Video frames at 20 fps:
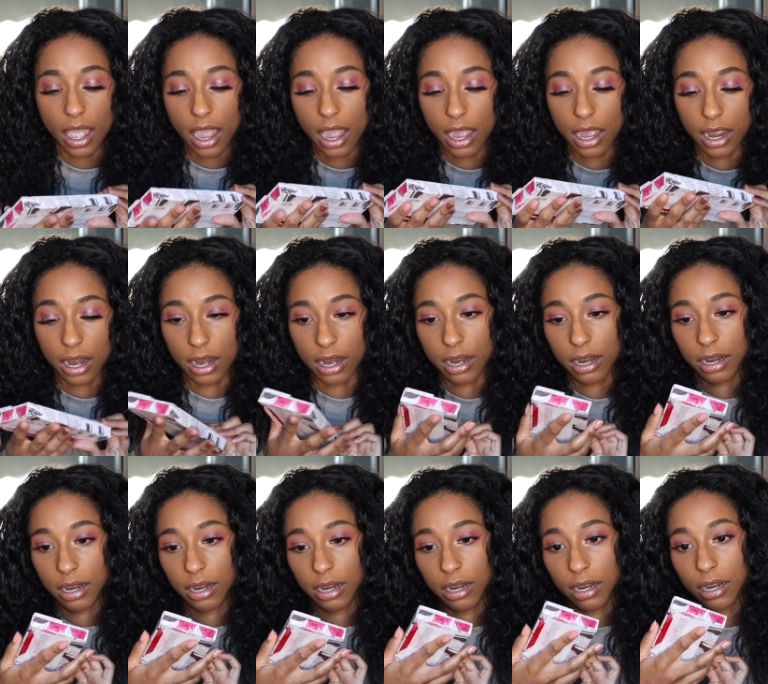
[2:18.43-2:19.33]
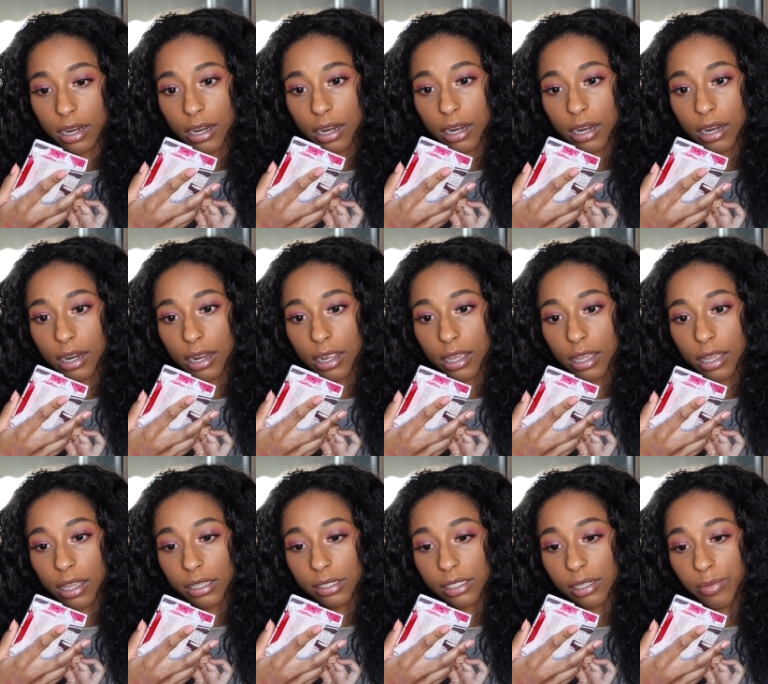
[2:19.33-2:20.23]
her
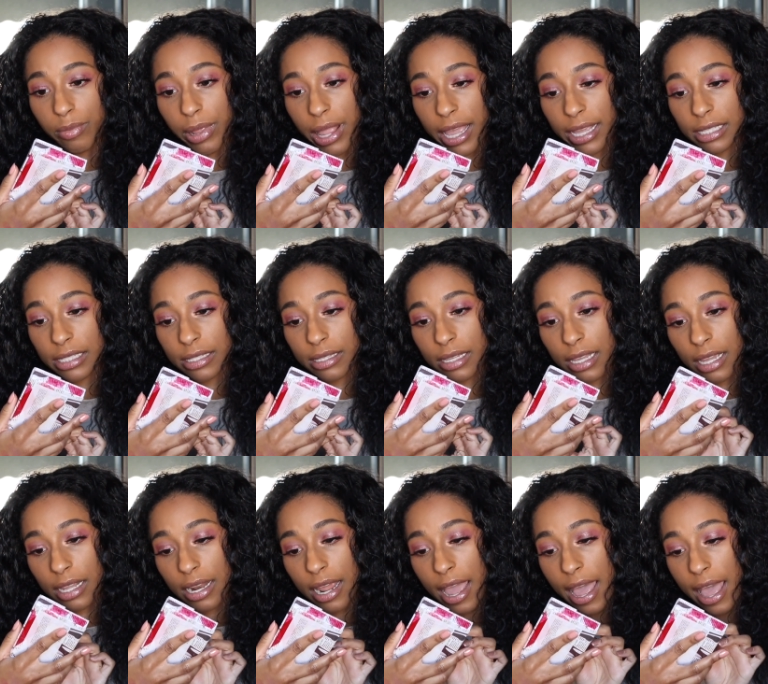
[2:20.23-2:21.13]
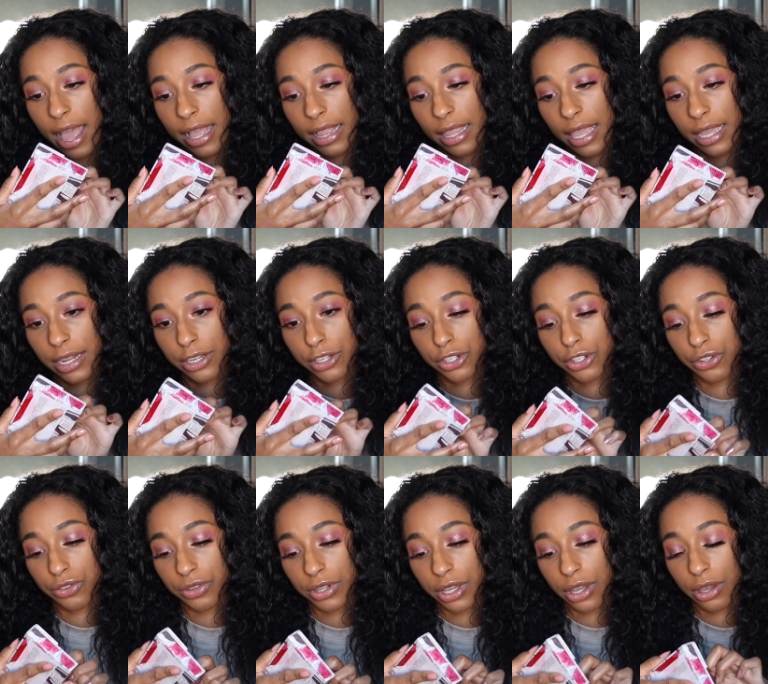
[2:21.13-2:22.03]
Sublime Skin Highlighter
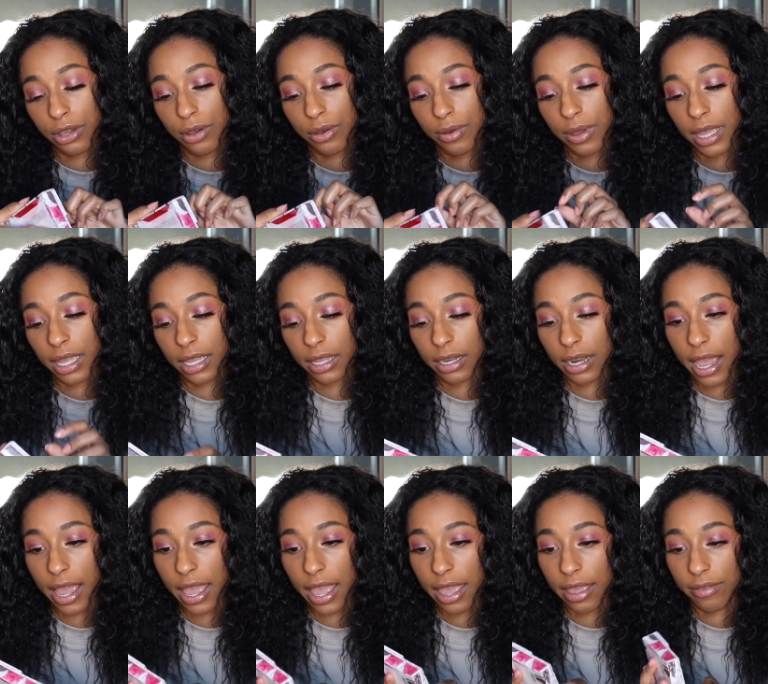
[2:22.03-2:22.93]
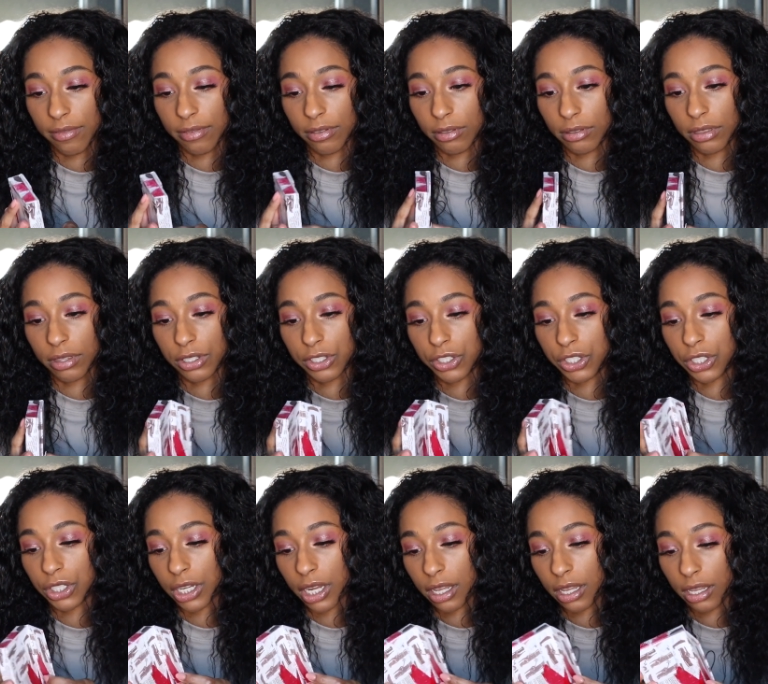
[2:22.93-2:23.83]
Trio and I have the
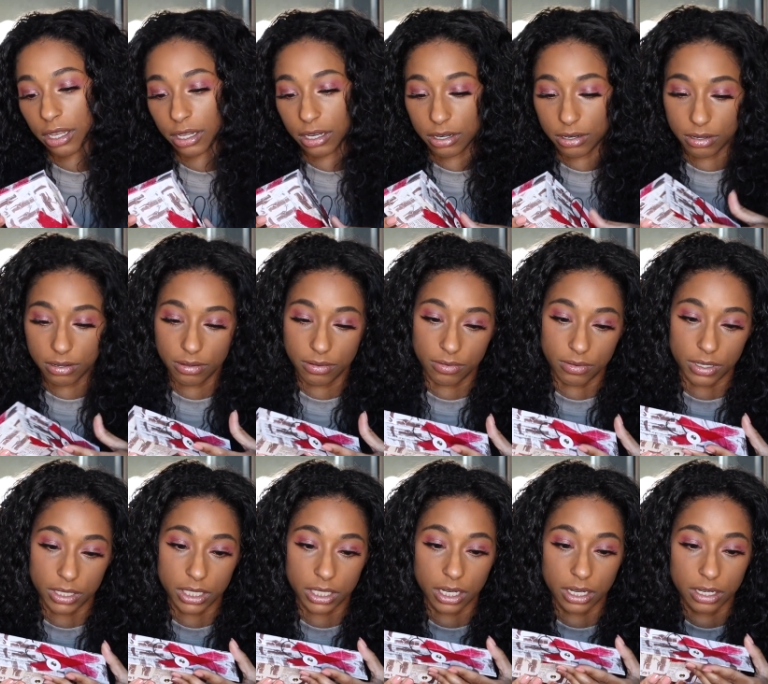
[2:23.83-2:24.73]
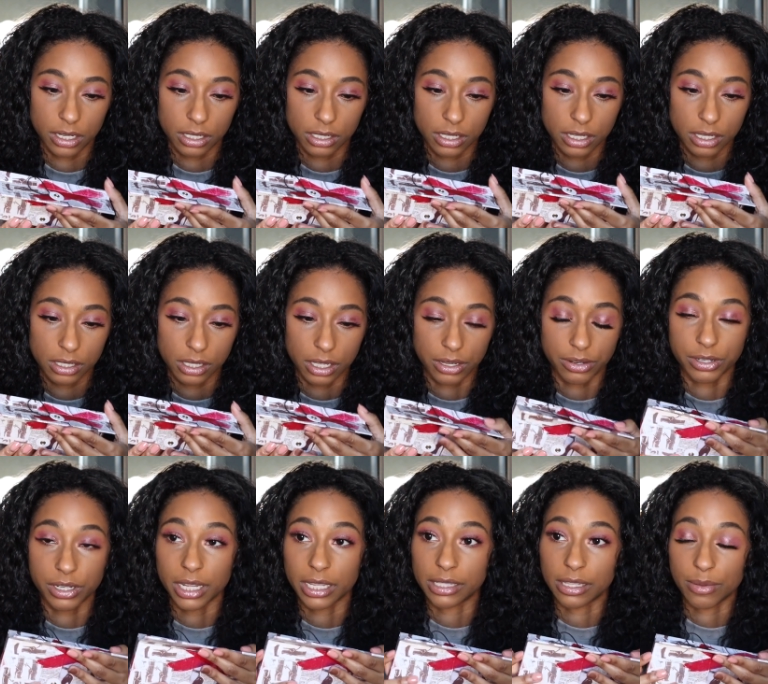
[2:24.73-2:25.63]
shade, what shade is this?
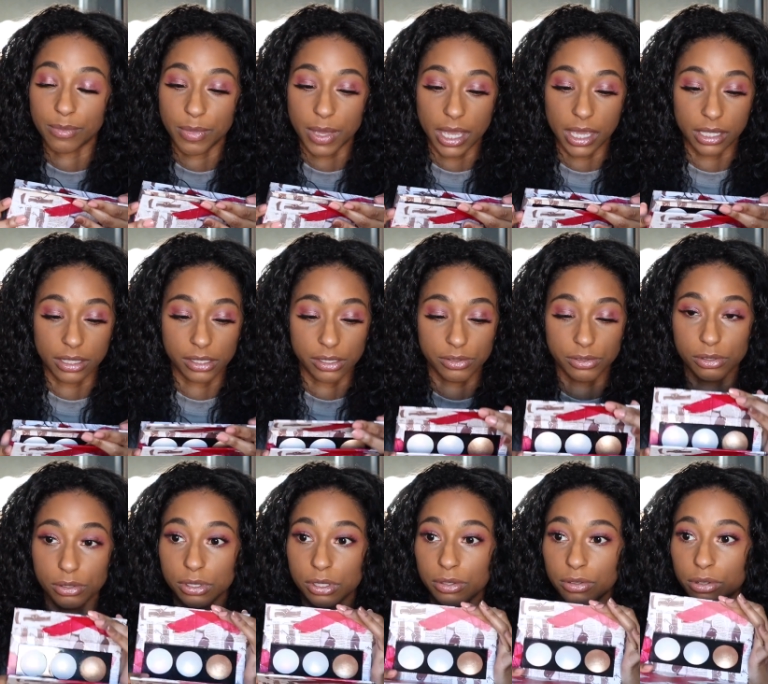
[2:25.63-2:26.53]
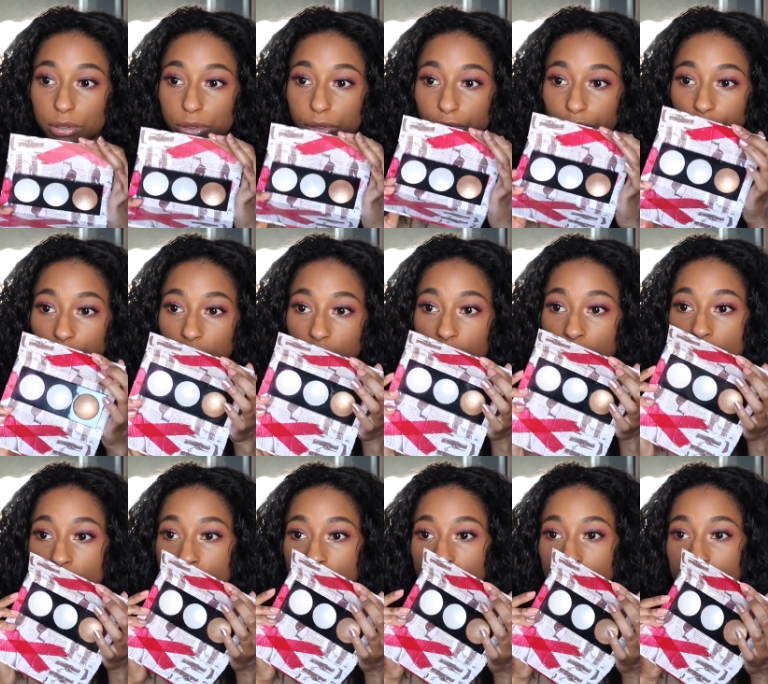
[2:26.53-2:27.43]
Iridescent Pink 003,
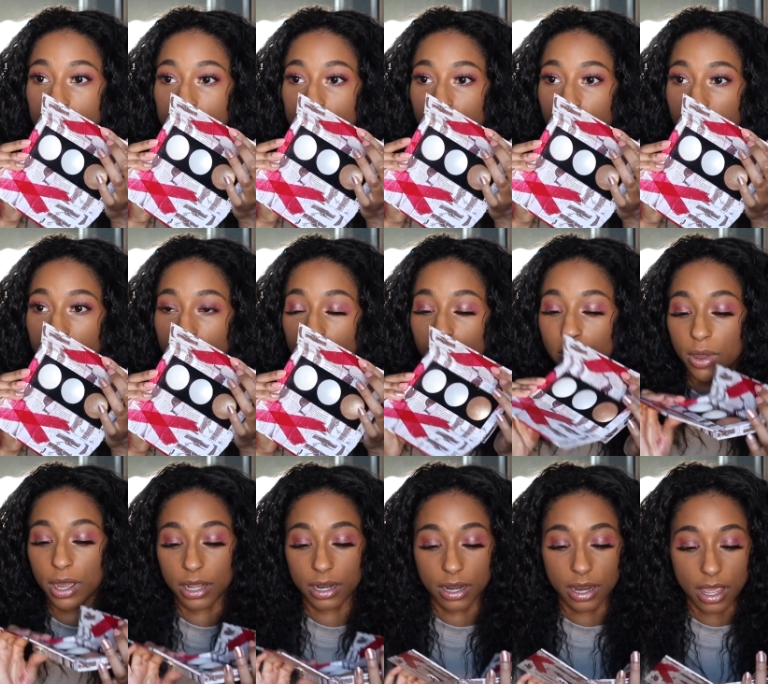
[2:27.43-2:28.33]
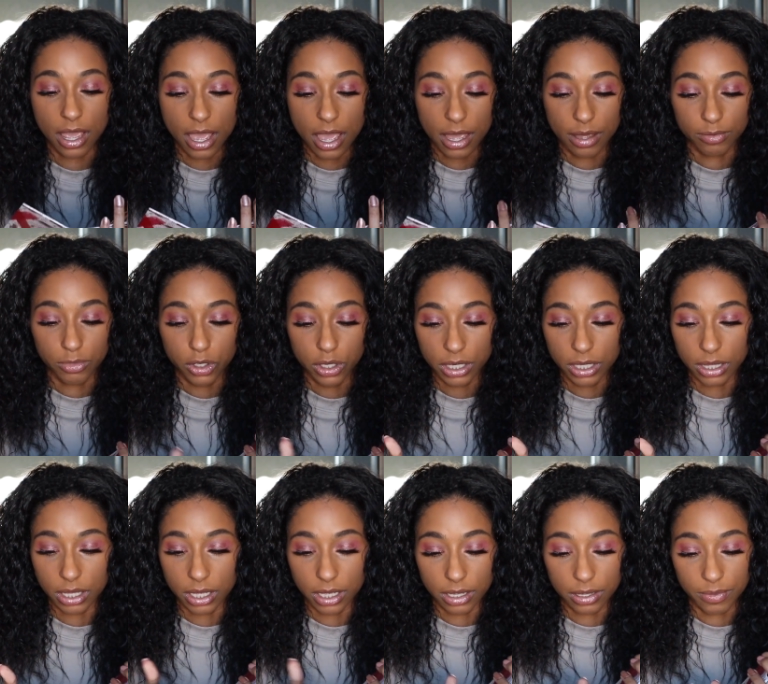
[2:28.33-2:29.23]
this pink one. I'm trying to
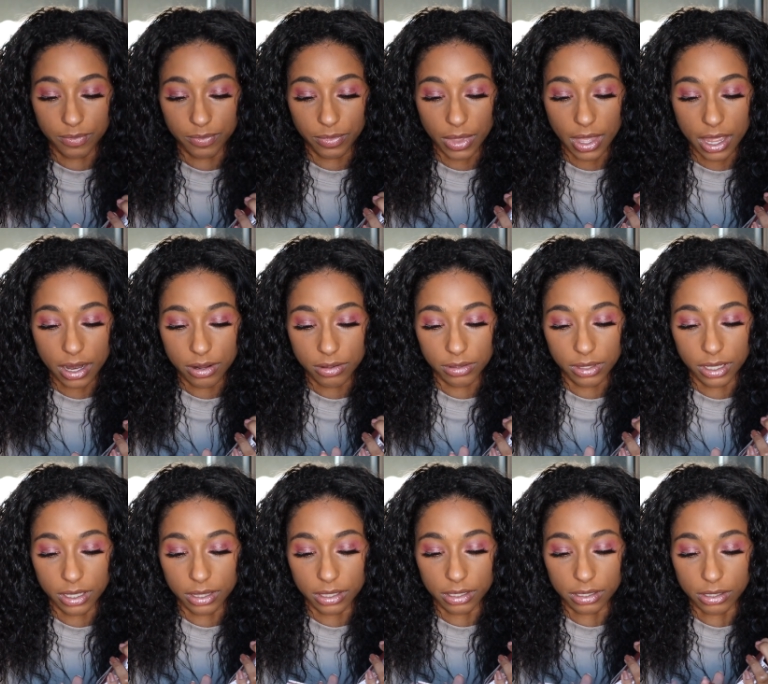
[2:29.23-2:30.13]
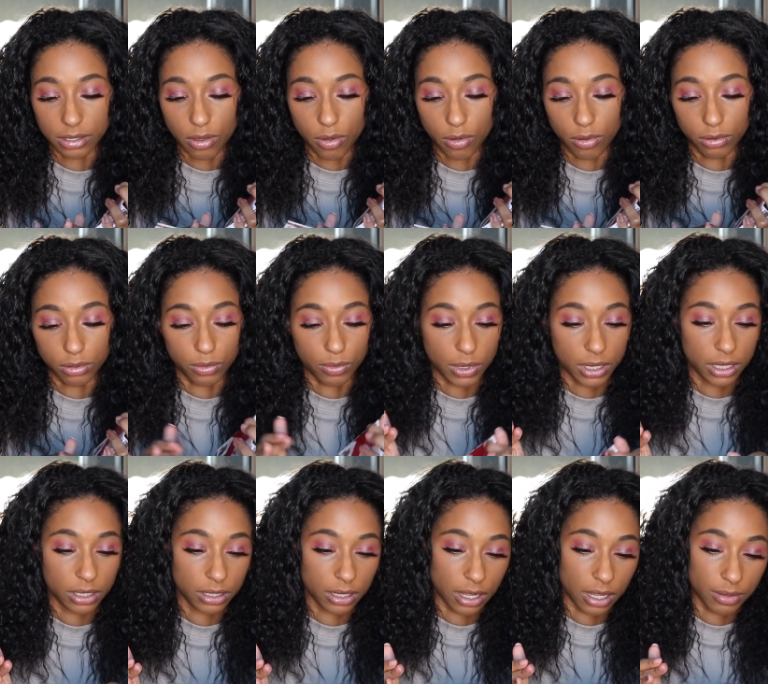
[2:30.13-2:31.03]
think. I don't think this gold
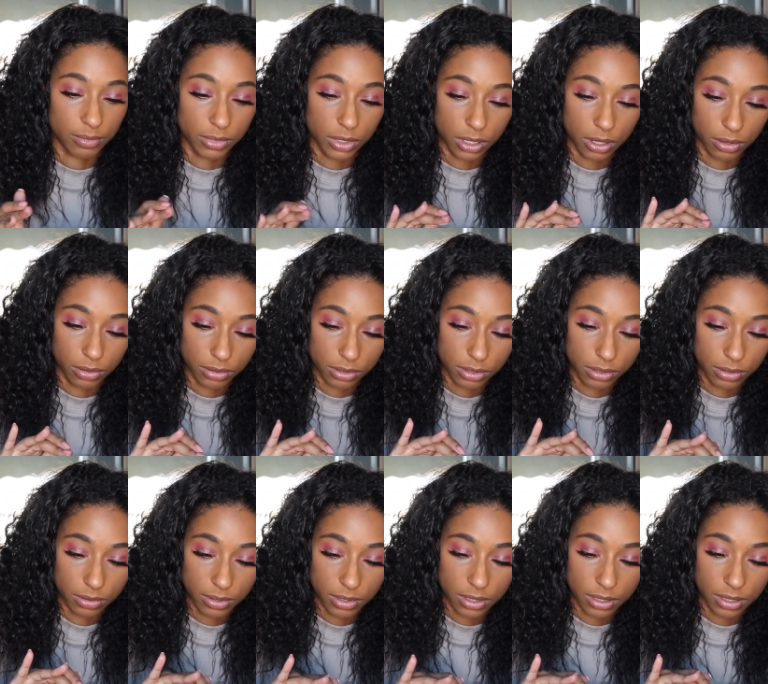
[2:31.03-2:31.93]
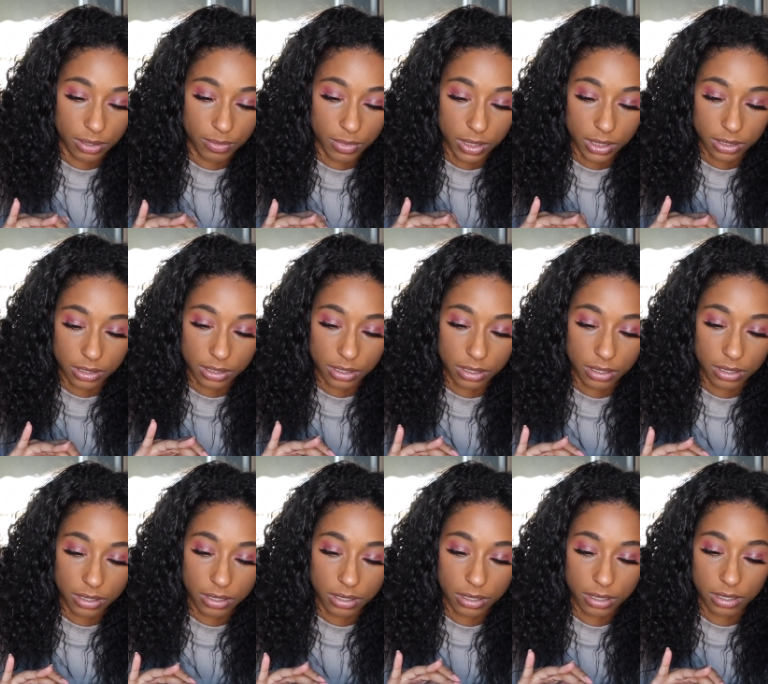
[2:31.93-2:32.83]
one comes close to it. Let me
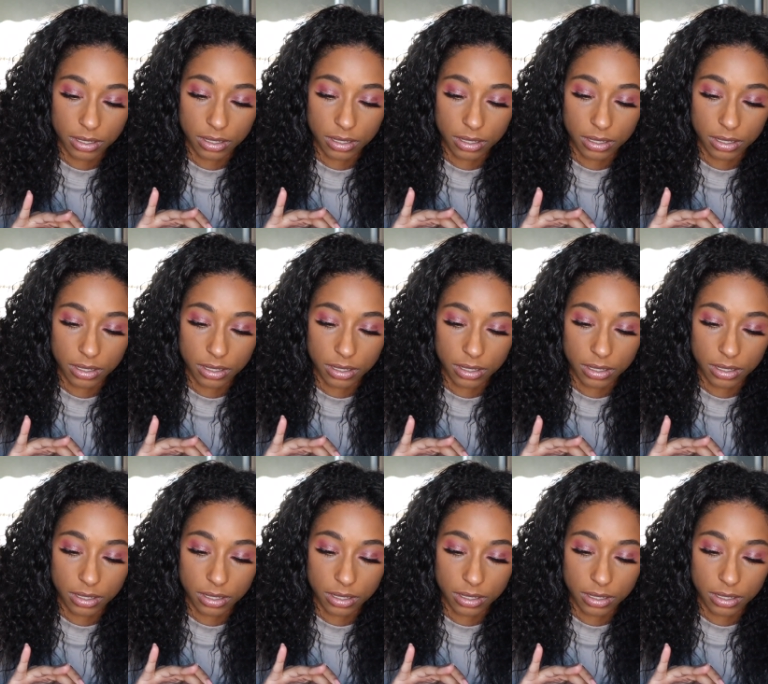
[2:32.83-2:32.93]
see.